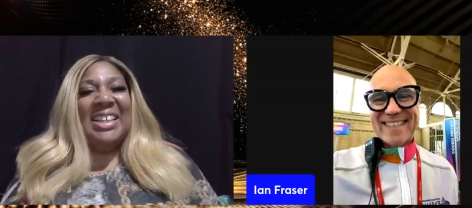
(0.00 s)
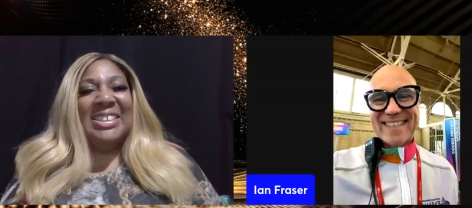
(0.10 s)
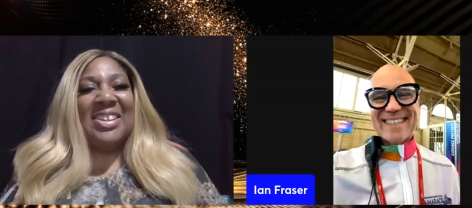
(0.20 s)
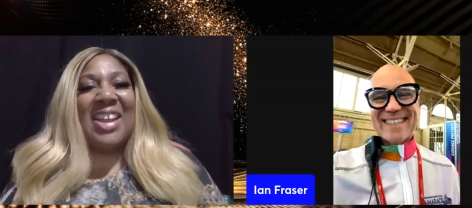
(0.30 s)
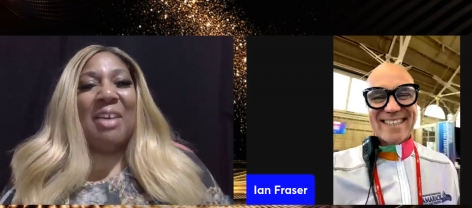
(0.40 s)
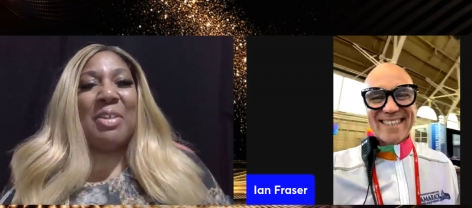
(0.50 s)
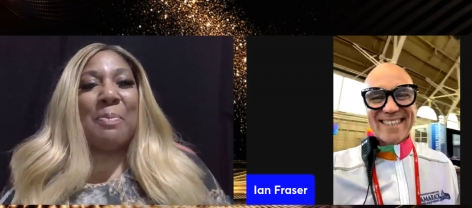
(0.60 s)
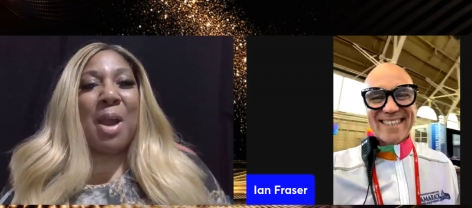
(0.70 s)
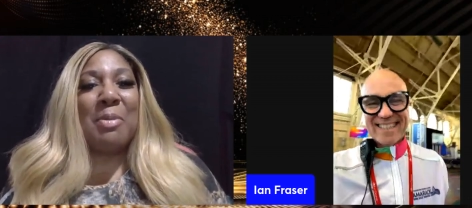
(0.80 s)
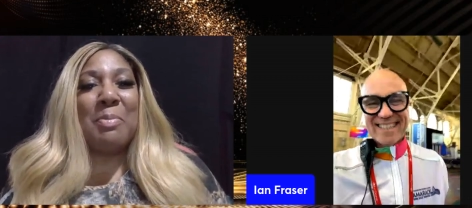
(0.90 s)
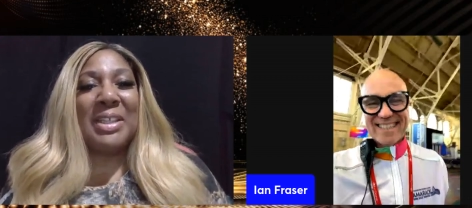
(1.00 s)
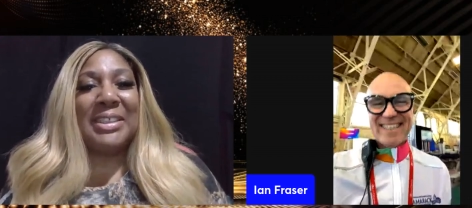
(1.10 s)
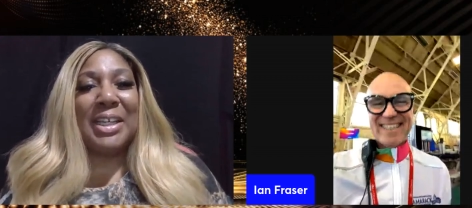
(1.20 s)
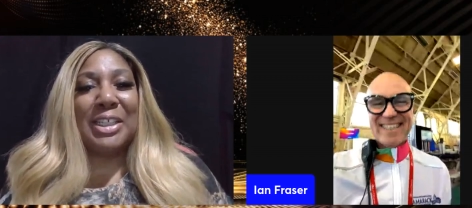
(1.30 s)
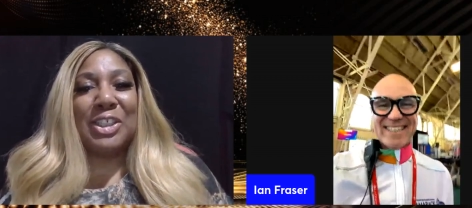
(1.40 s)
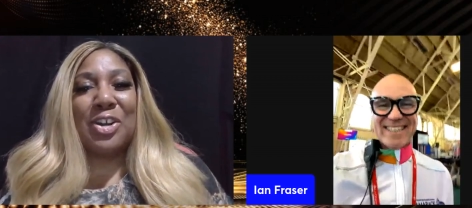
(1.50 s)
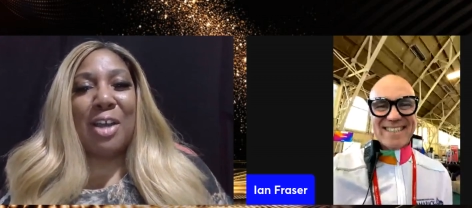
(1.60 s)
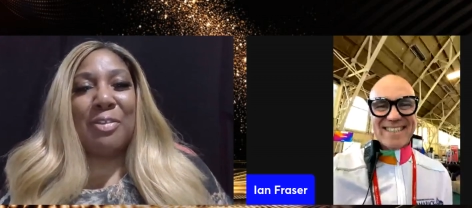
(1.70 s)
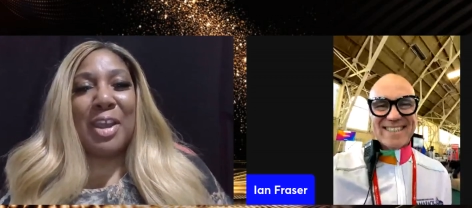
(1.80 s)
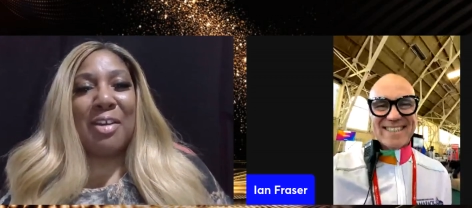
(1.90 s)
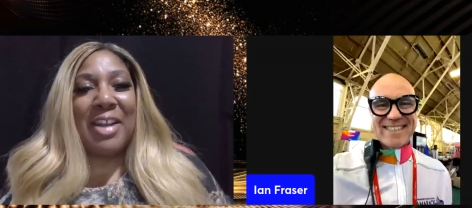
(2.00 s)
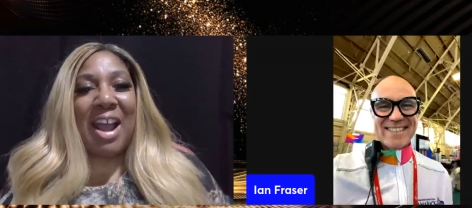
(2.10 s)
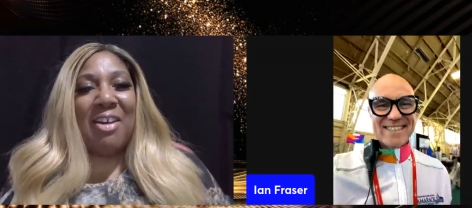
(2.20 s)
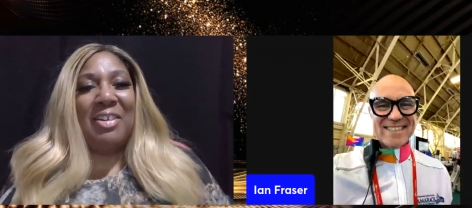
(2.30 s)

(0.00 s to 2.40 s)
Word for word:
Speaker 1: so now they probably miss you because you're not there now.